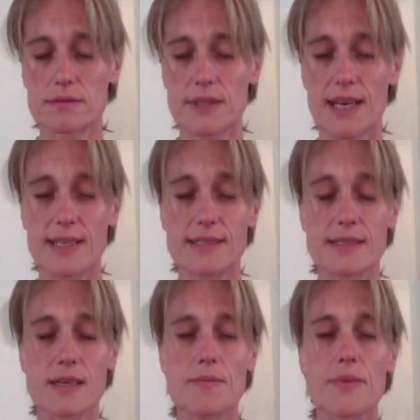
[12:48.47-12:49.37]
there is
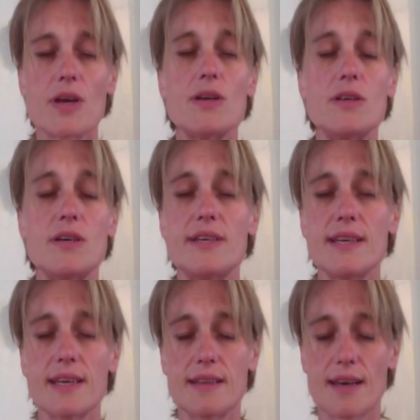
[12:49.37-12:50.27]
a
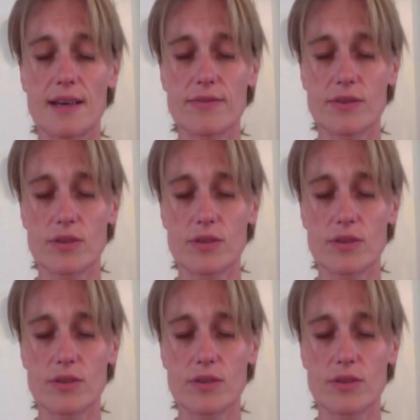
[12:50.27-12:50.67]
learning in there for